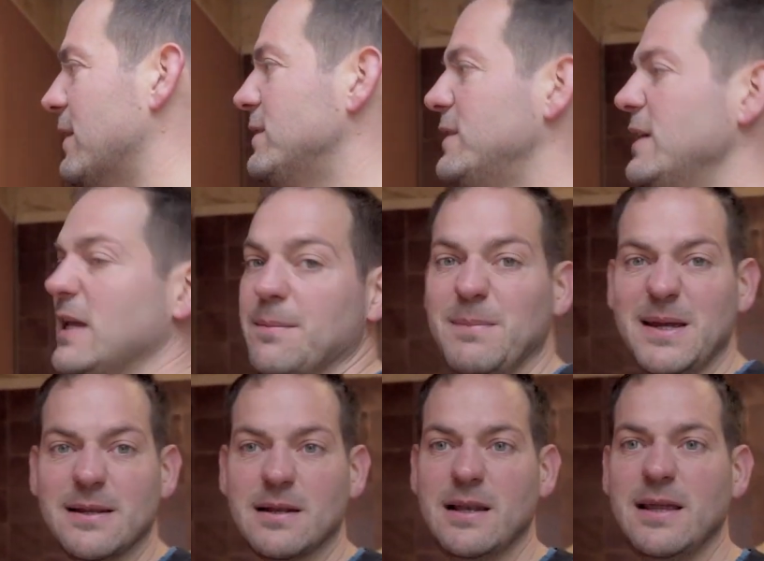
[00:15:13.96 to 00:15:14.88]
can see
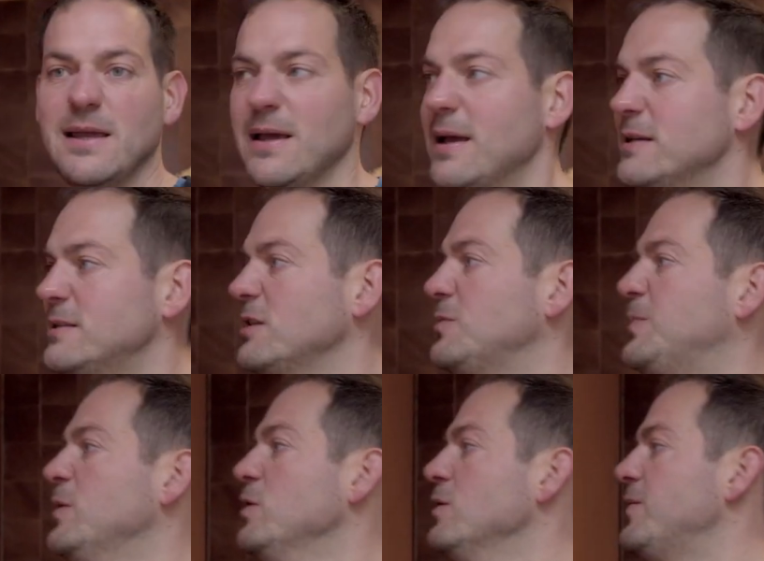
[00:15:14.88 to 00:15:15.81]
immediately is this
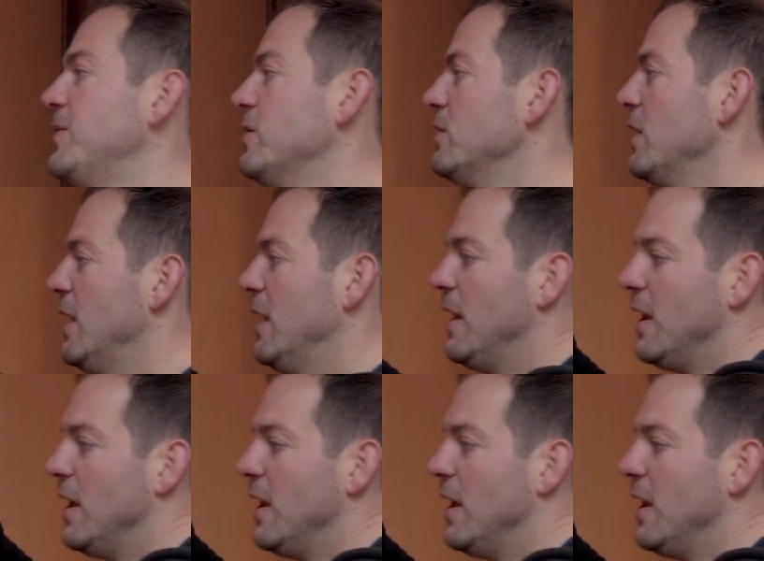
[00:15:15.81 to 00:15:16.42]
beautiful